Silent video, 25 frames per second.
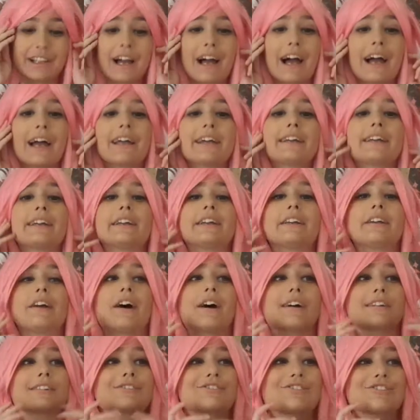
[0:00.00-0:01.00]
I
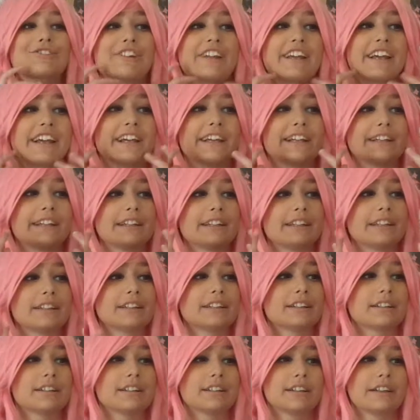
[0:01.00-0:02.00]
cannot say
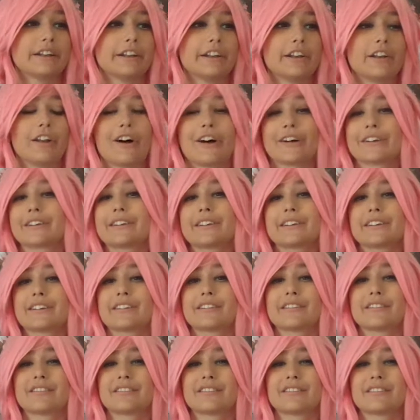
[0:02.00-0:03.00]
a lot
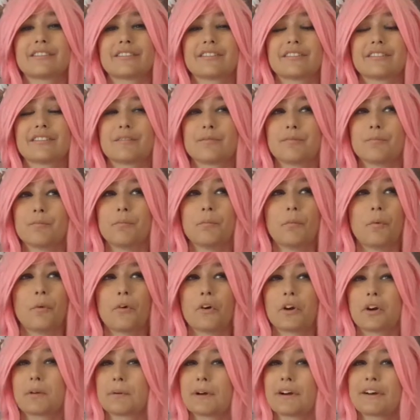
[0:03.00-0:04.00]

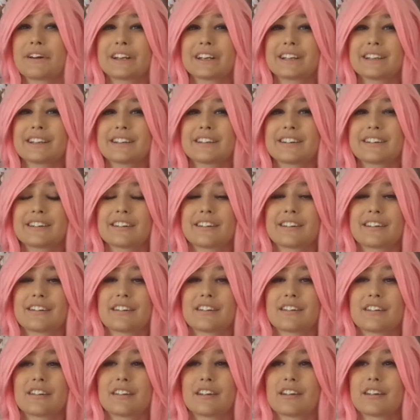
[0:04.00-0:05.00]
more about it.
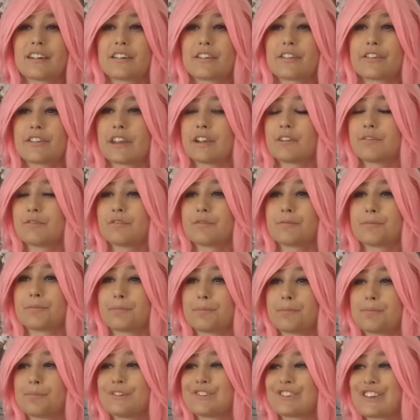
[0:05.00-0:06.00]
think
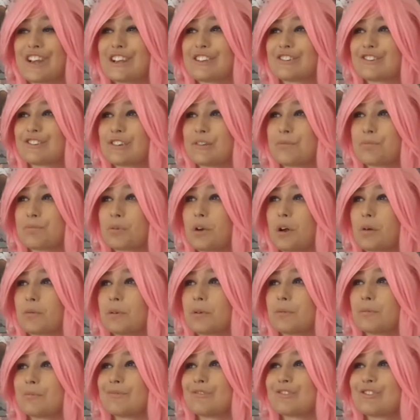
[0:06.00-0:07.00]
besides the
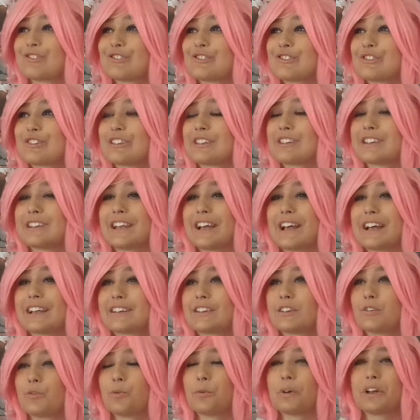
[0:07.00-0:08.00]
problems
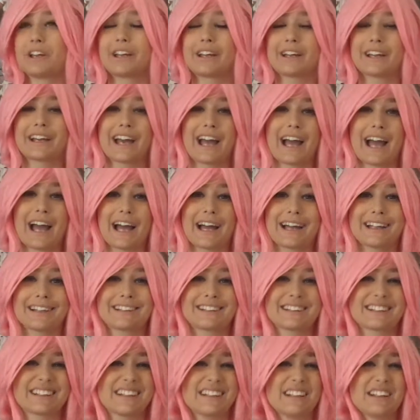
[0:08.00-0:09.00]
that the wig had
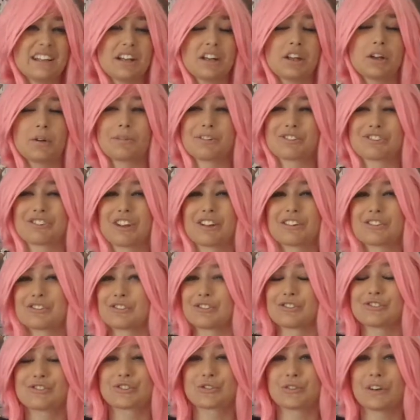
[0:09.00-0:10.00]
it was
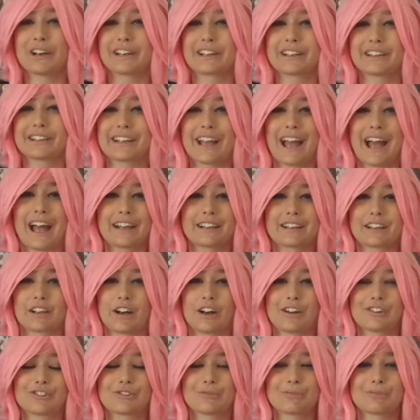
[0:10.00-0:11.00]
also stranded at
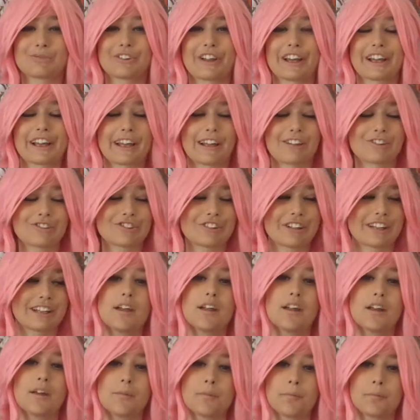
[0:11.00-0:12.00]
customs, like I said.
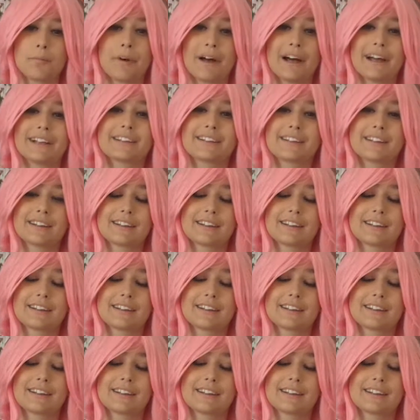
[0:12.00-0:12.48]
But